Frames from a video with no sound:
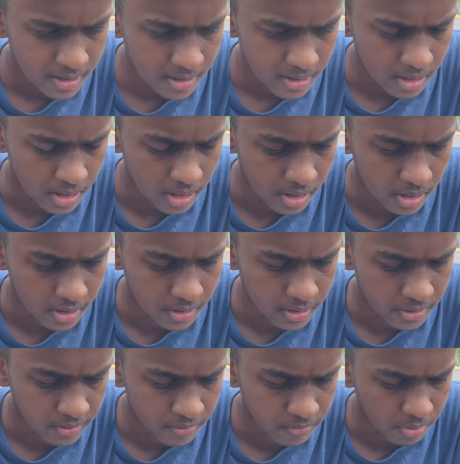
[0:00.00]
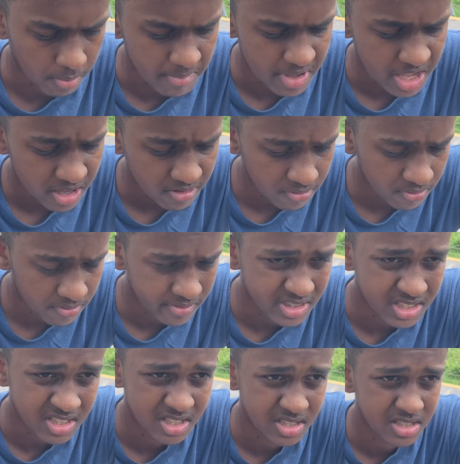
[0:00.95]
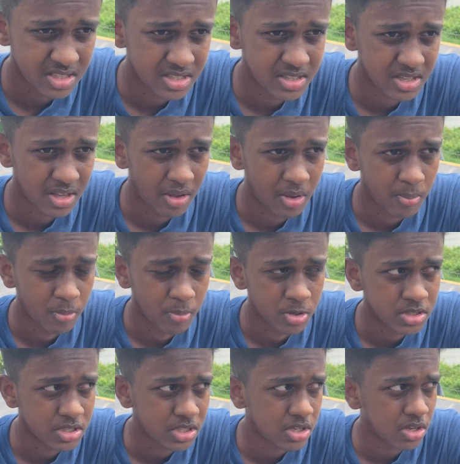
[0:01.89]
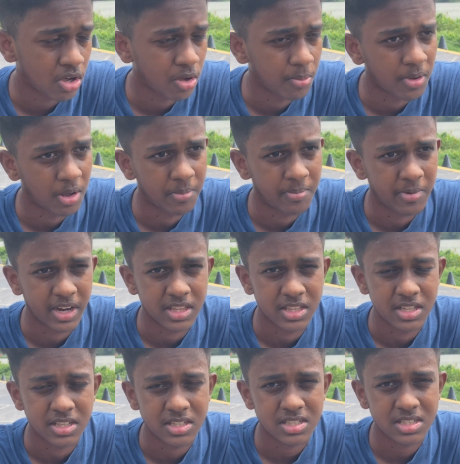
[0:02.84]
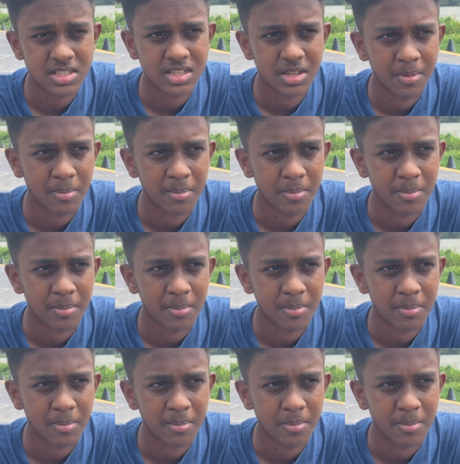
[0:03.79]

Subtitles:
for math, it's mostly all about practice,